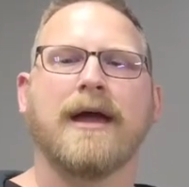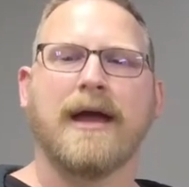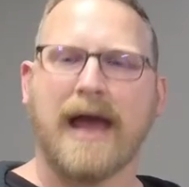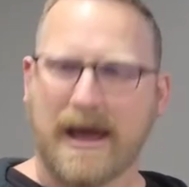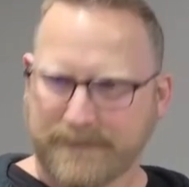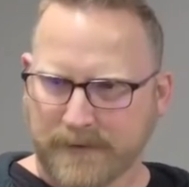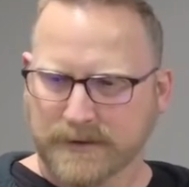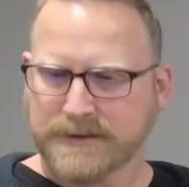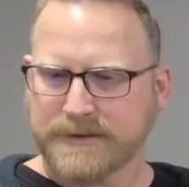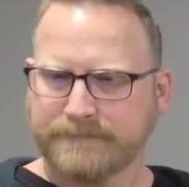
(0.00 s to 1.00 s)
at
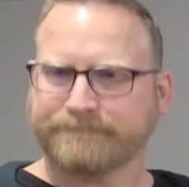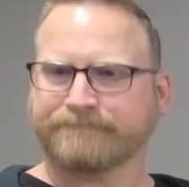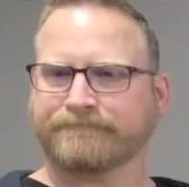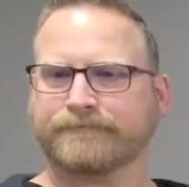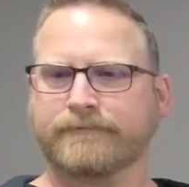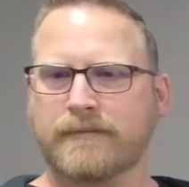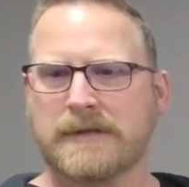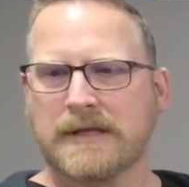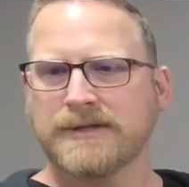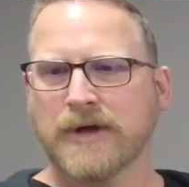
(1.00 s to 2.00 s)
first.
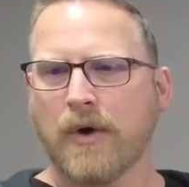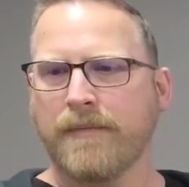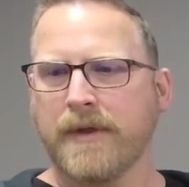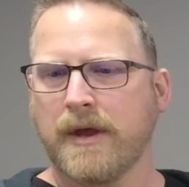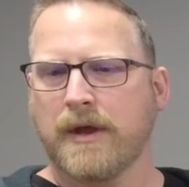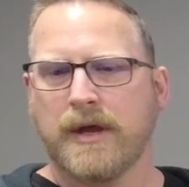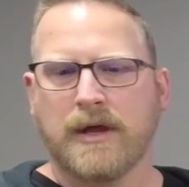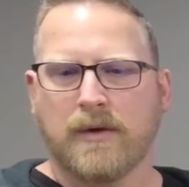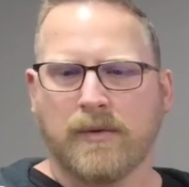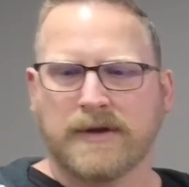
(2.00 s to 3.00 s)
So
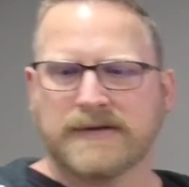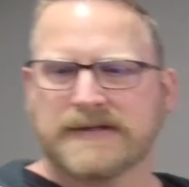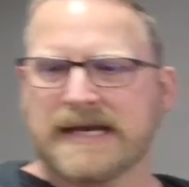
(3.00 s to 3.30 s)
when you see